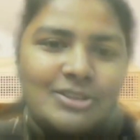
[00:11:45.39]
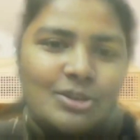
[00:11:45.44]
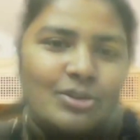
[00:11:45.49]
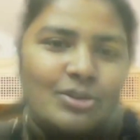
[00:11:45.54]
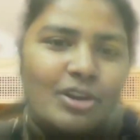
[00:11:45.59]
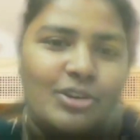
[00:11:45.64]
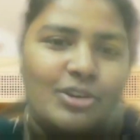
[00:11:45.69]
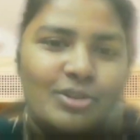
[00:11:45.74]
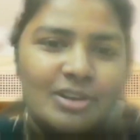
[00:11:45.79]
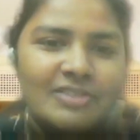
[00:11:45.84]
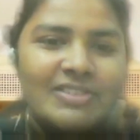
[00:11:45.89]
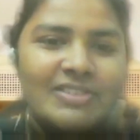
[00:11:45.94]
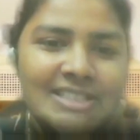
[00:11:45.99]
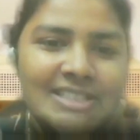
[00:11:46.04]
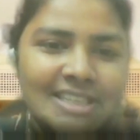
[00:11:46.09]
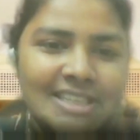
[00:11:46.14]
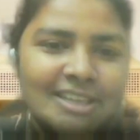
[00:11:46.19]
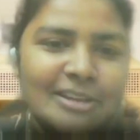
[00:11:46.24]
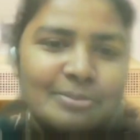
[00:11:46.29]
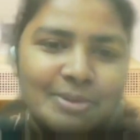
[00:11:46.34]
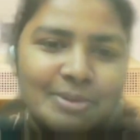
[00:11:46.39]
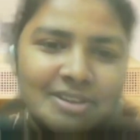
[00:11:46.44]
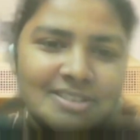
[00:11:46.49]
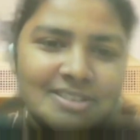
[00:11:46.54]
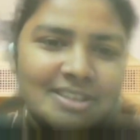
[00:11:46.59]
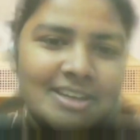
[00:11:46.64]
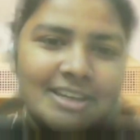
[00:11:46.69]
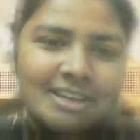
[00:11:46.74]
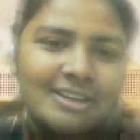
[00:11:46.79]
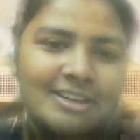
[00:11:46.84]
So not only one single
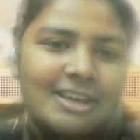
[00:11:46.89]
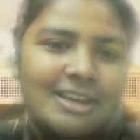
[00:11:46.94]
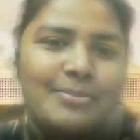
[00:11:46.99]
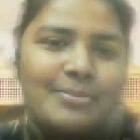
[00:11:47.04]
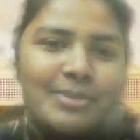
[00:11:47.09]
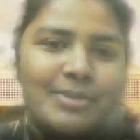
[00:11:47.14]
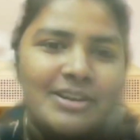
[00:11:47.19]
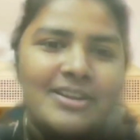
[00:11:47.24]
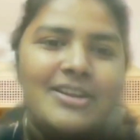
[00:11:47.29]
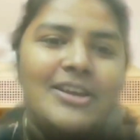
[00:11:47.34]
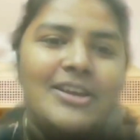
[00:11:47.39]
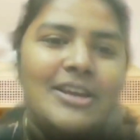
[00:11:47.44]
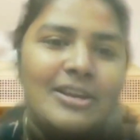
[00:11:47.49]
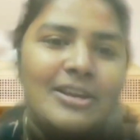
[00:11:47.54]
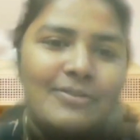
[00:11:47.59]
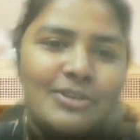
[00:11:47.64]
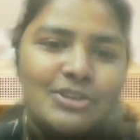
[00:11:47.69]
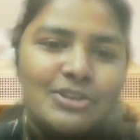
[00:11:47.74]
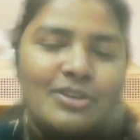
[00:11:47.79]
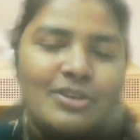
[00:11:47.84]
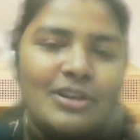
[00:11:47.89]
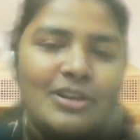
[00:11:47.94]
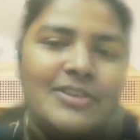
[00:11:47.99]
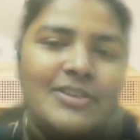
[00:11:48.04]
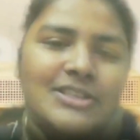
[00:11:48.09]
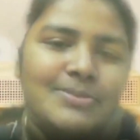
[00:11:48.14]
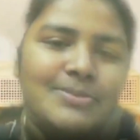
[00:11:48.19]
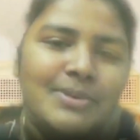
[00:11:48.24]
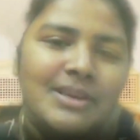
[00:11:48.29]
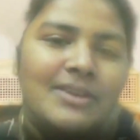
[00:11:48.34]
person at a time, but we should
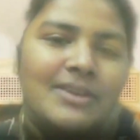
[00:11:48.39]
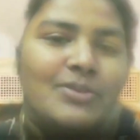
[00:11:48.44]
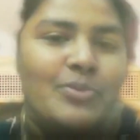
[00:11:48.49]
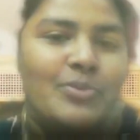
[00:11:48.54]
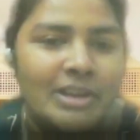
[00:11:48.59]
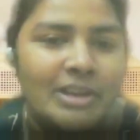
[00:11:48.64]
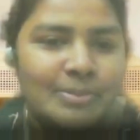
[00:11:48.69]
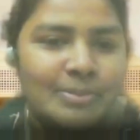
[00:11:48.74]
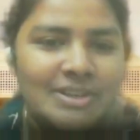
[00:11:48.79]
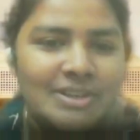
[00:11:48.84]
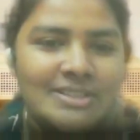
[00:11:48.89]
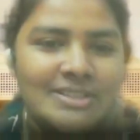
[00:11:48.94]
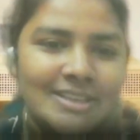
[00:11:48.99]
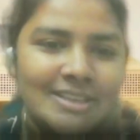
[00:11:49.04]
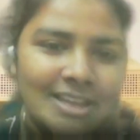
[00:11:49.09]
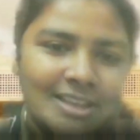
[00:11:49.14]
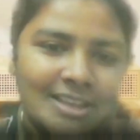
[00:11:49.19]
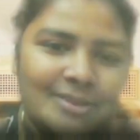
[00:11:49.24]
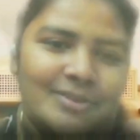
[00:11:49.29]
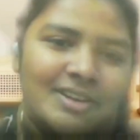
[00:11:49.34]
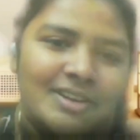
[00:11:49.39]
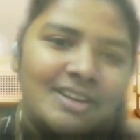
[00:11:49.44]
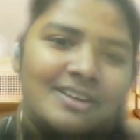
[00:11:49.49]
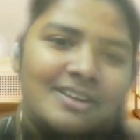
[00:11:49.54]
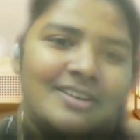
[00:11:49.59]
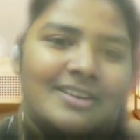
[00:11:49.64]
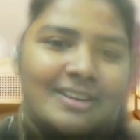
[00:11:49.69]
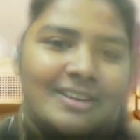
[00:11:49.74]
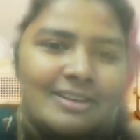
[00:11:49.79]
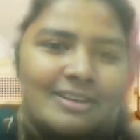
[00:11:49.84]
always speak with one person, other
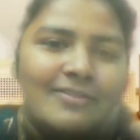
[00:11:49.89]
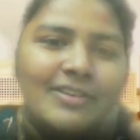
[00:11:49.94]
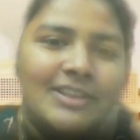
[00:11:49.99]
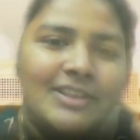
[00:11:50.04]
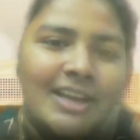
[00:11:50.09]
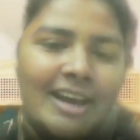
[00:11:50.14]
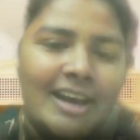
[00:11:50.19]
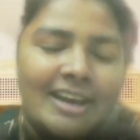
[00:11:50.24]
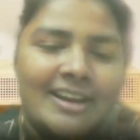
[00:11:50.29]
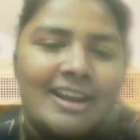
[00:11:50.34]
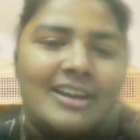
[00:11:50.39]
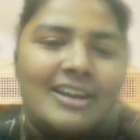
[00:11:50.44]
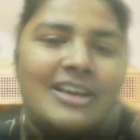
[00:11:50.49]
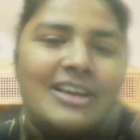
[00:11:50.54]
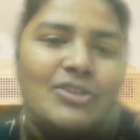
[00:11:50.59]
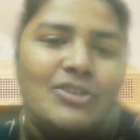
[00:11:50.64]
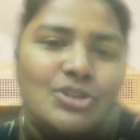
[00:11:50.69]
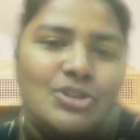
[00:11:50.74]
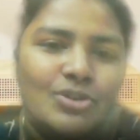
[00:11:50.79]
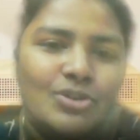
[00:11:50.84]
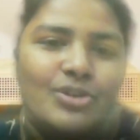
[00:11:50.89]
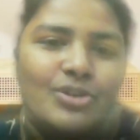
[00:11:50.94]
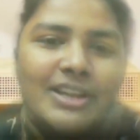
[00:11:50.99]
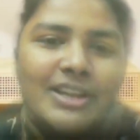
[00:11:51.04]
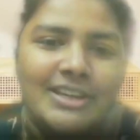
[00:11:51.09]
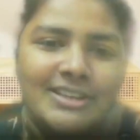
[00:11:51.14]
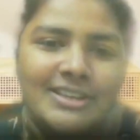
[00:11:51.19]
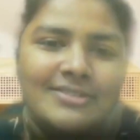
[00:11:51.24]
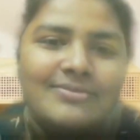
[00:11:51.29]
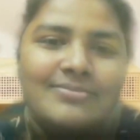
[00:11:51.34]
one with the hierarchy. We should go
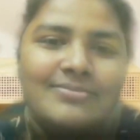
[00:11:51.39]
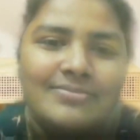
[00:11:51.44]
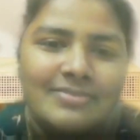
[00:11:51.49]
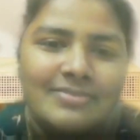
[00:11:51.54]
that,